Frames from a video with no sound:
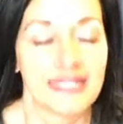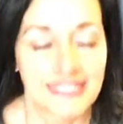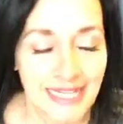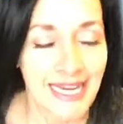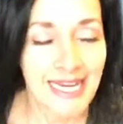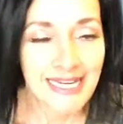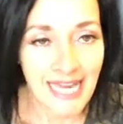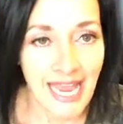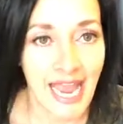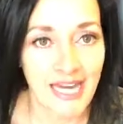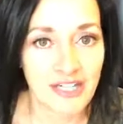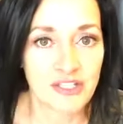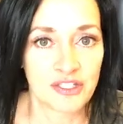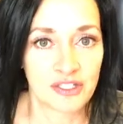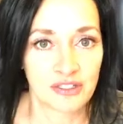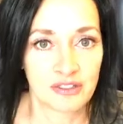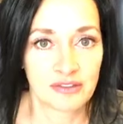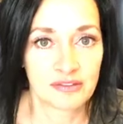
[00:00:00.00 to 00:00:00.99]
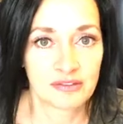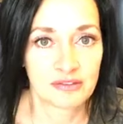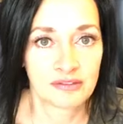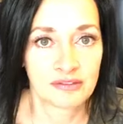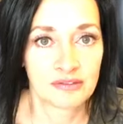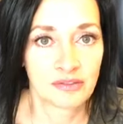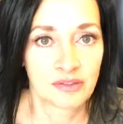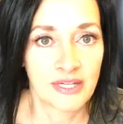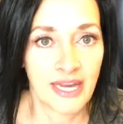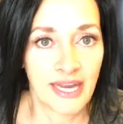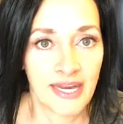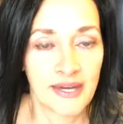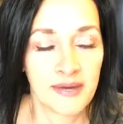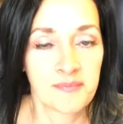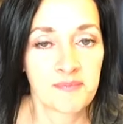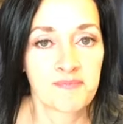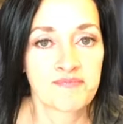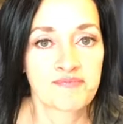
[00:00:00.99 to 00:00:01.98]
take action?
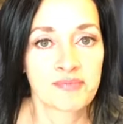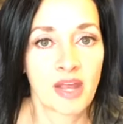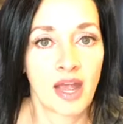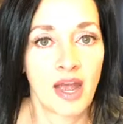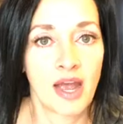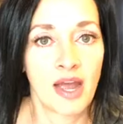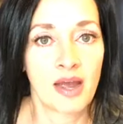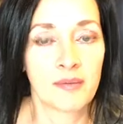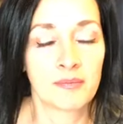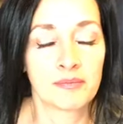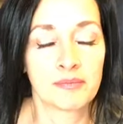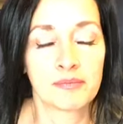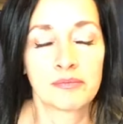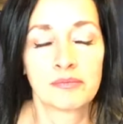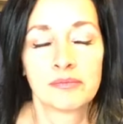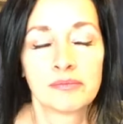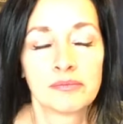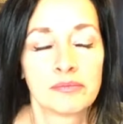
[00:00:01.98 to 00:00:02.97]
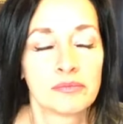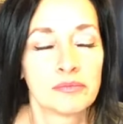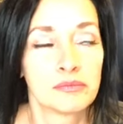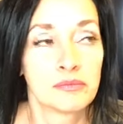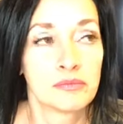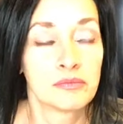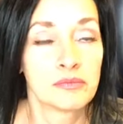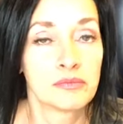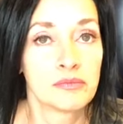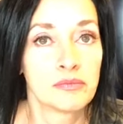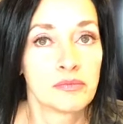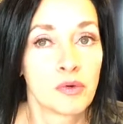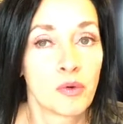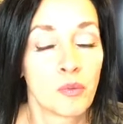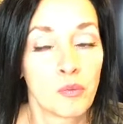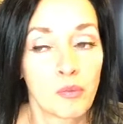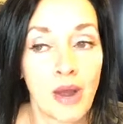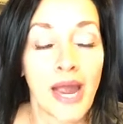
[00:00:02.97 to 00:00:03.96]
Okay. Um,
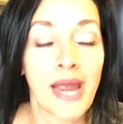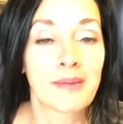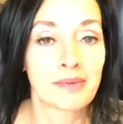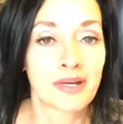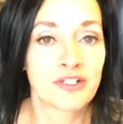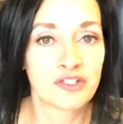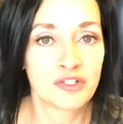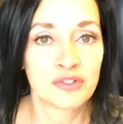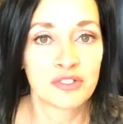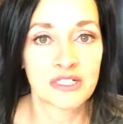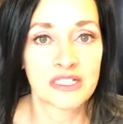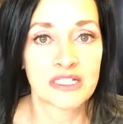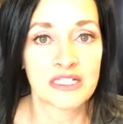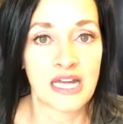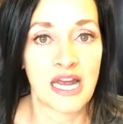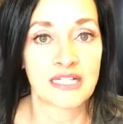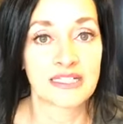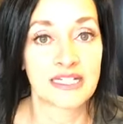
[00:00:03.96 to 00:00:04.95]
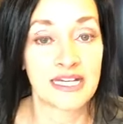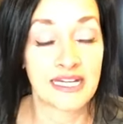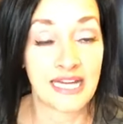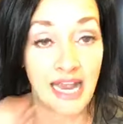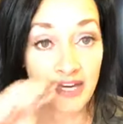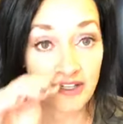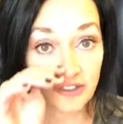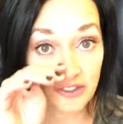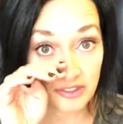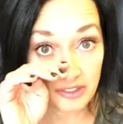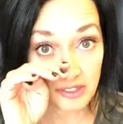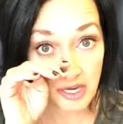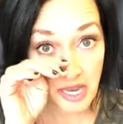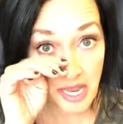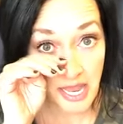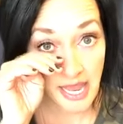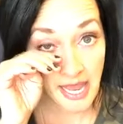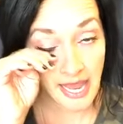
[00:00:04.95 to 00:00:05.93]
why am I choosing to not take action?
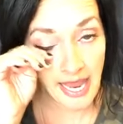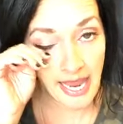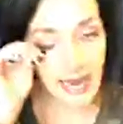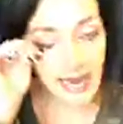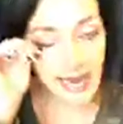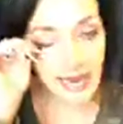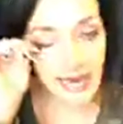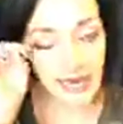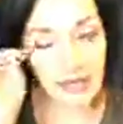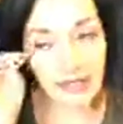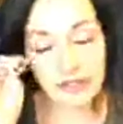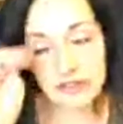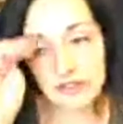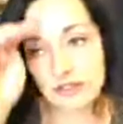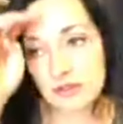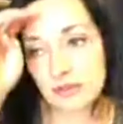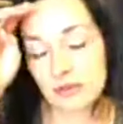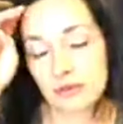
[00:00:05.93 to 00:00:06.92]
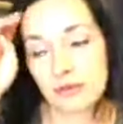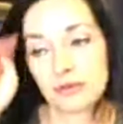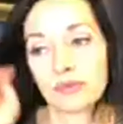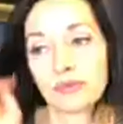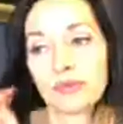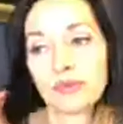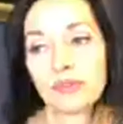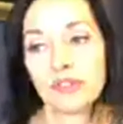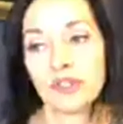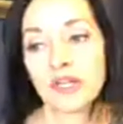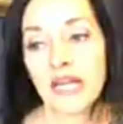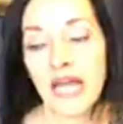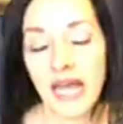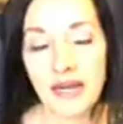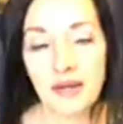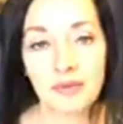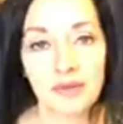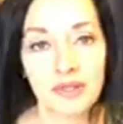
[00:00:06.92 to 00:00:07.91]
And you
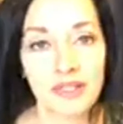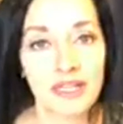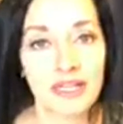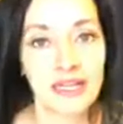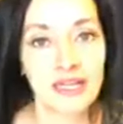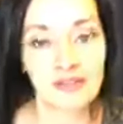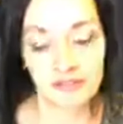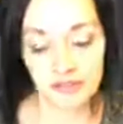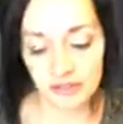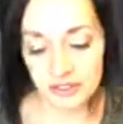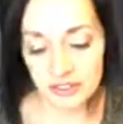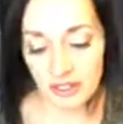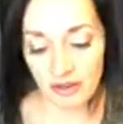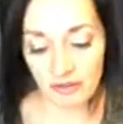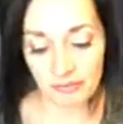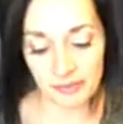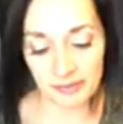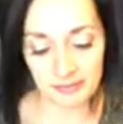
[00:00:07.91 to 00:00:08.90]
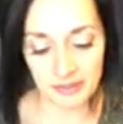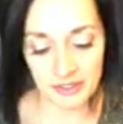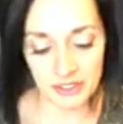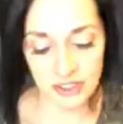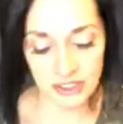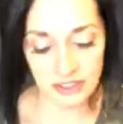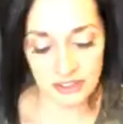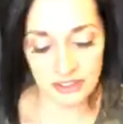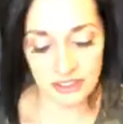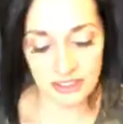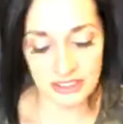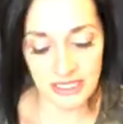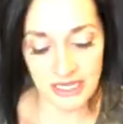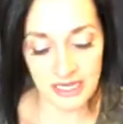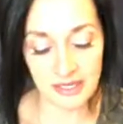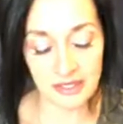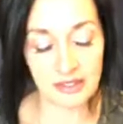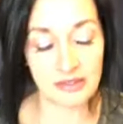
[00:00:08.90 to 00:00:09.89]
got to really give yourself permission to
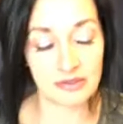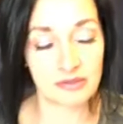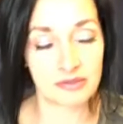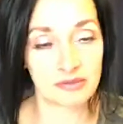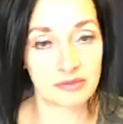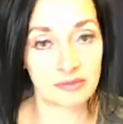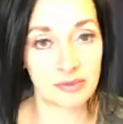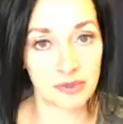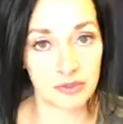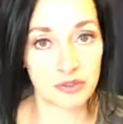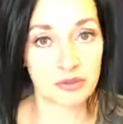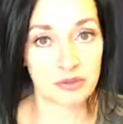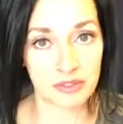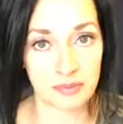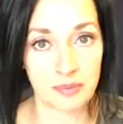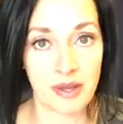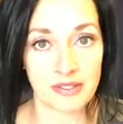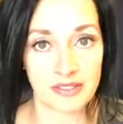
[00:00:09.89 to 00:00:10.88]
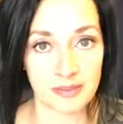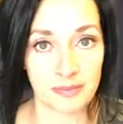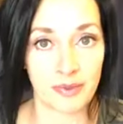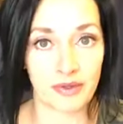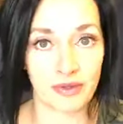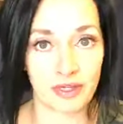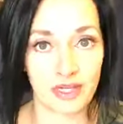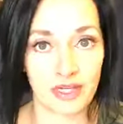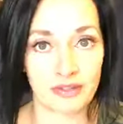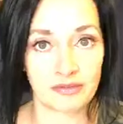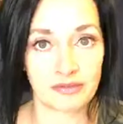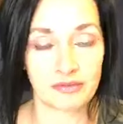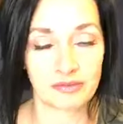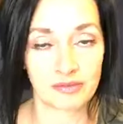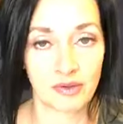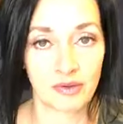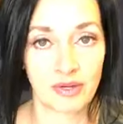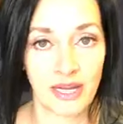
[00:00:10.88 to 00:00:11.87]
take personal responsibility.
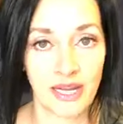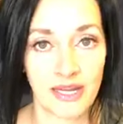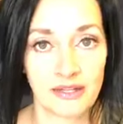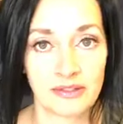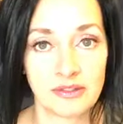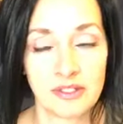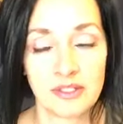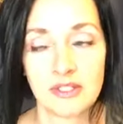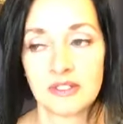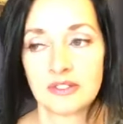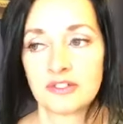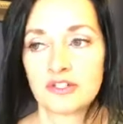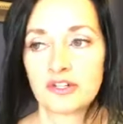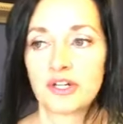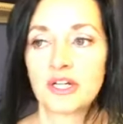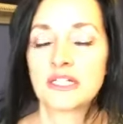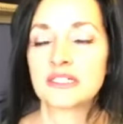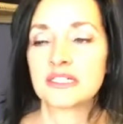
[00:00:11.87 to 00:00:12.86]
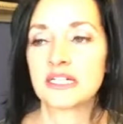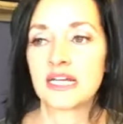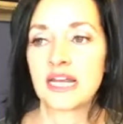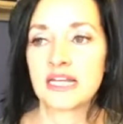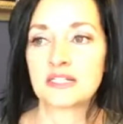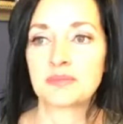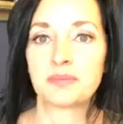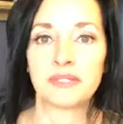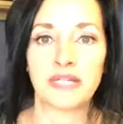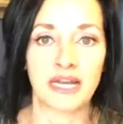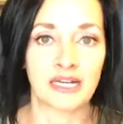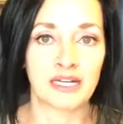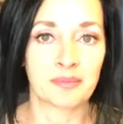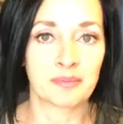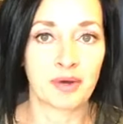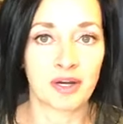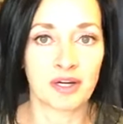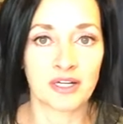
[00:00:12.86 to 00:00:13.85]
Okay. During today's
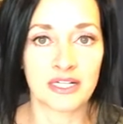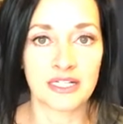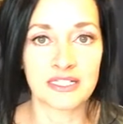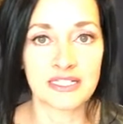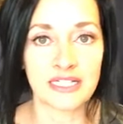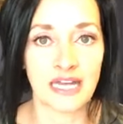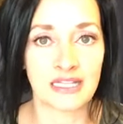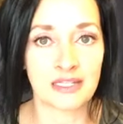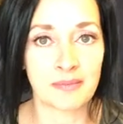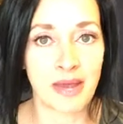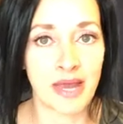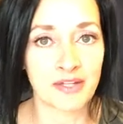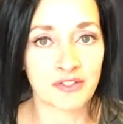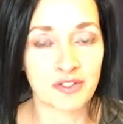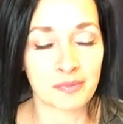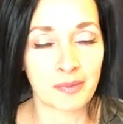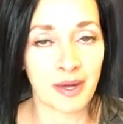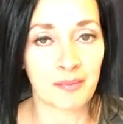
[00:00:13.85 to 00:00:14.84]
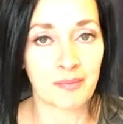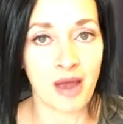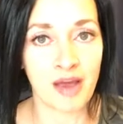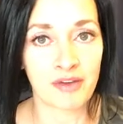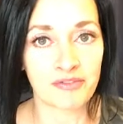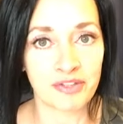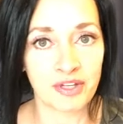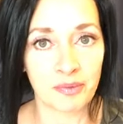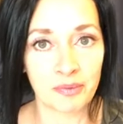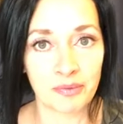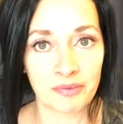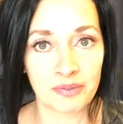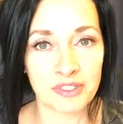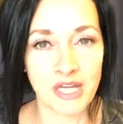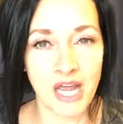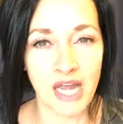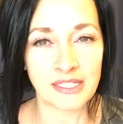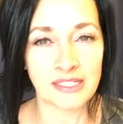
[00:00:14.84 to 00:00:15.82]
planning party inside the Mastermind Mafia, we
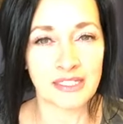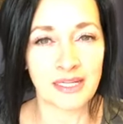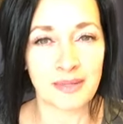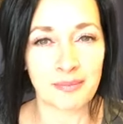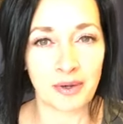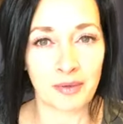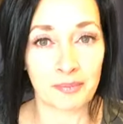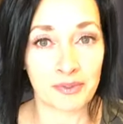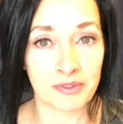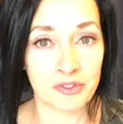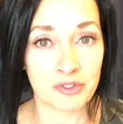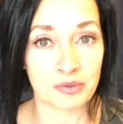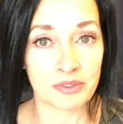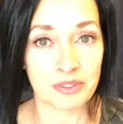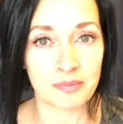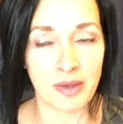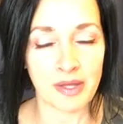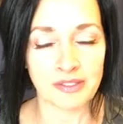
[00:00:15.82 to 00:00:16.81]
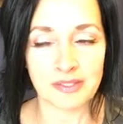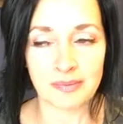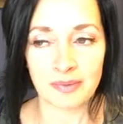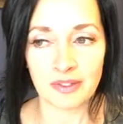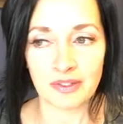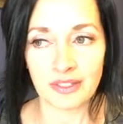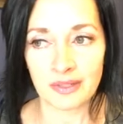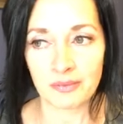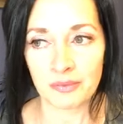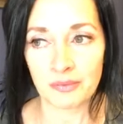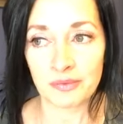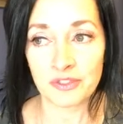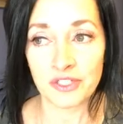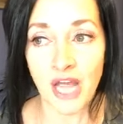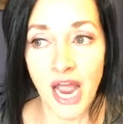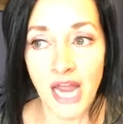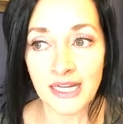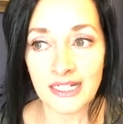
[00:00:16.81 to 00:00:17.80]
were talking about personal responsibility. And we
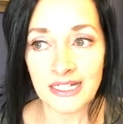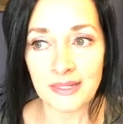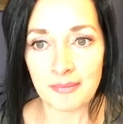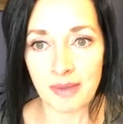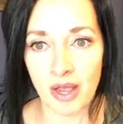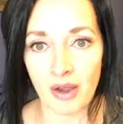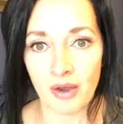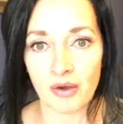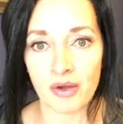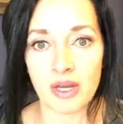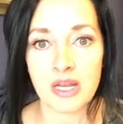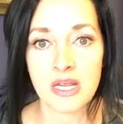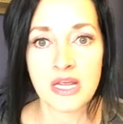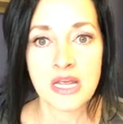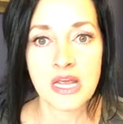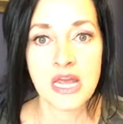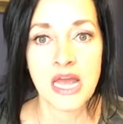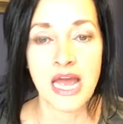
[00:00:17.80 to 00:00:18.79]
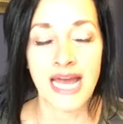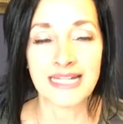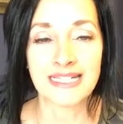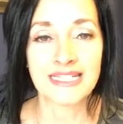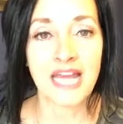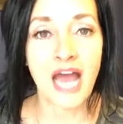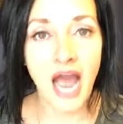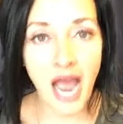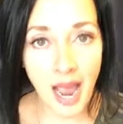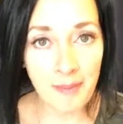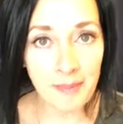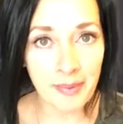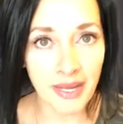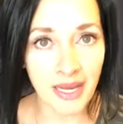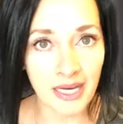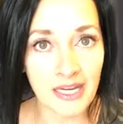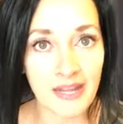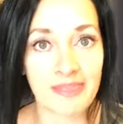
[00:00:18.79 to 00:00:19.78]
were talking about a
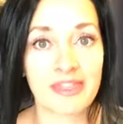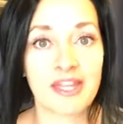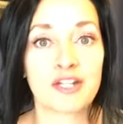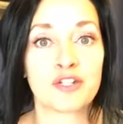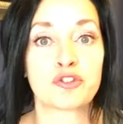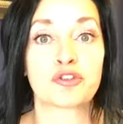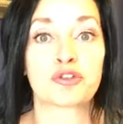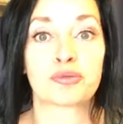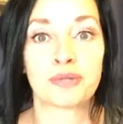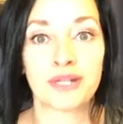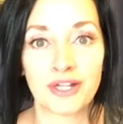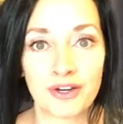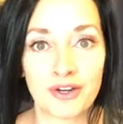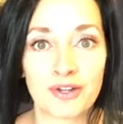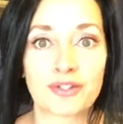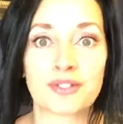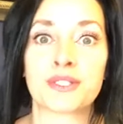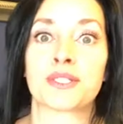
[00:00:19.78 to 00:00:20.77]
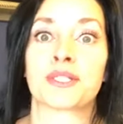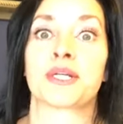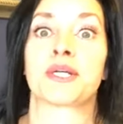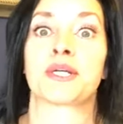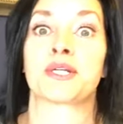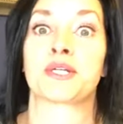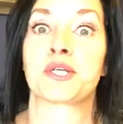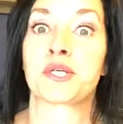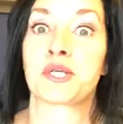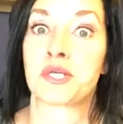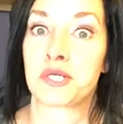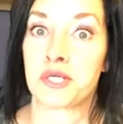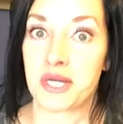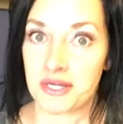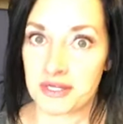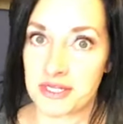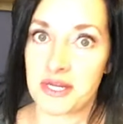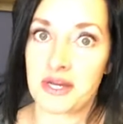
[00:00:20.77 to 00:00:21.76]
topic that triggers a
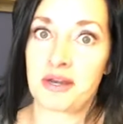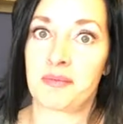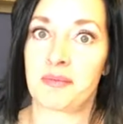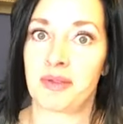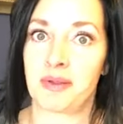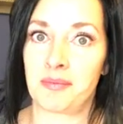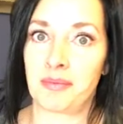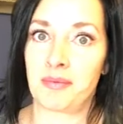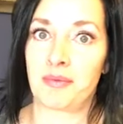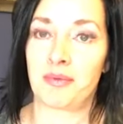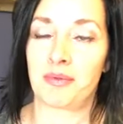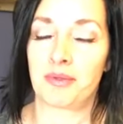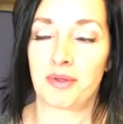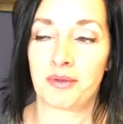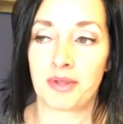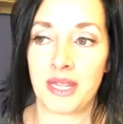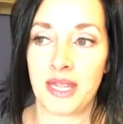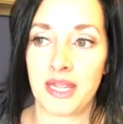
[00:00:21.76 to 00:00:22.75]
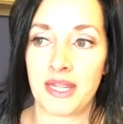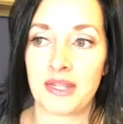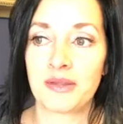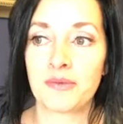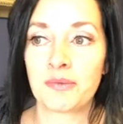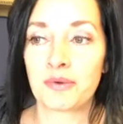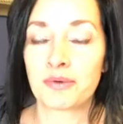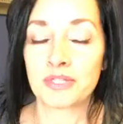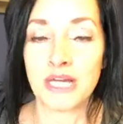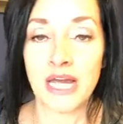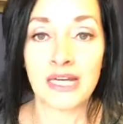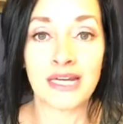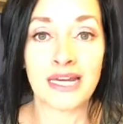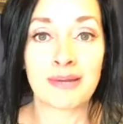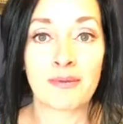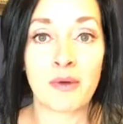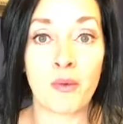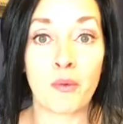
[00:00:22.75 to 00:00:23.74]
shit ton of people, okay? We were
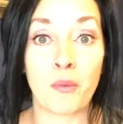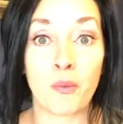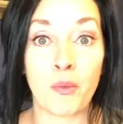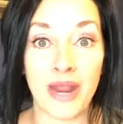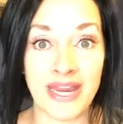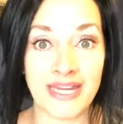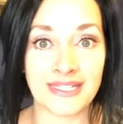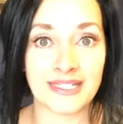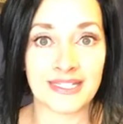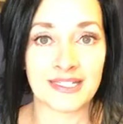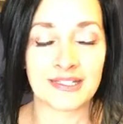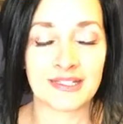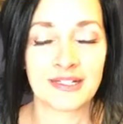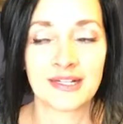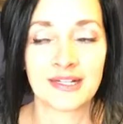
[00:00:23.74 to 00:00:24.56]
talking about weight